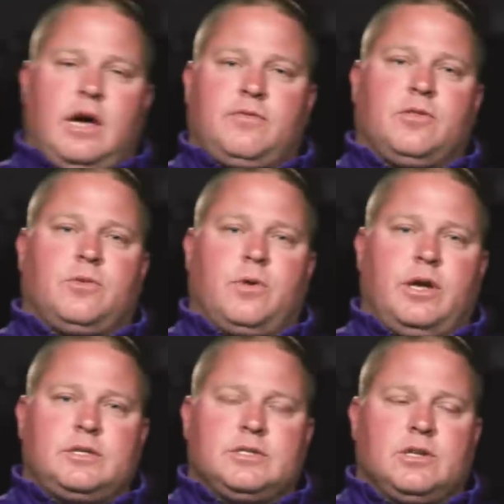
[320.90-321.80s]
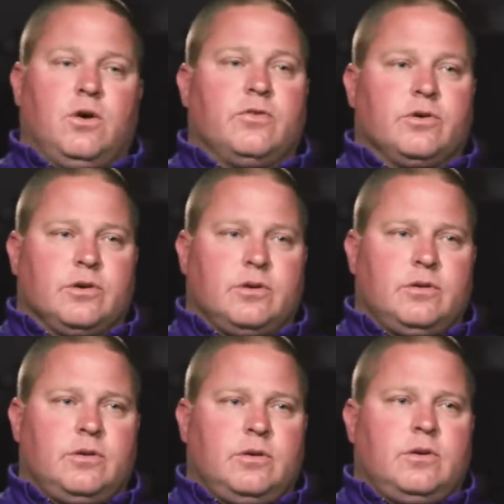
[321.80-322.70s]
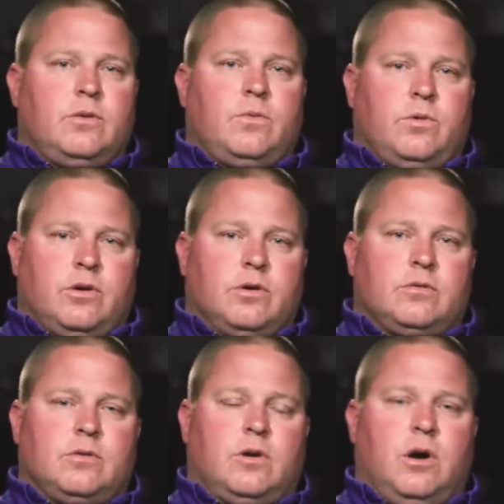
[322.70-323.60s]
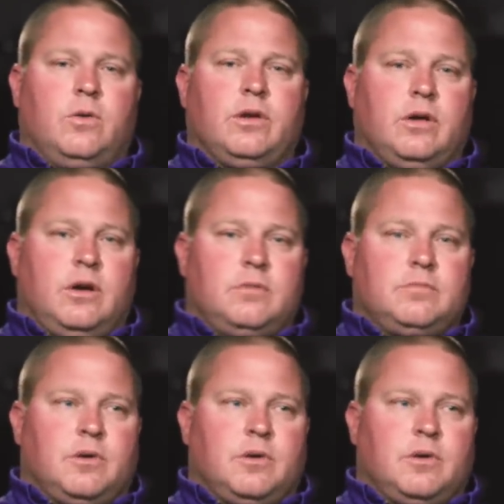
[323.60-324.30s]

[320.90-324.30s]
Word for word: after the race is over, we're loaded up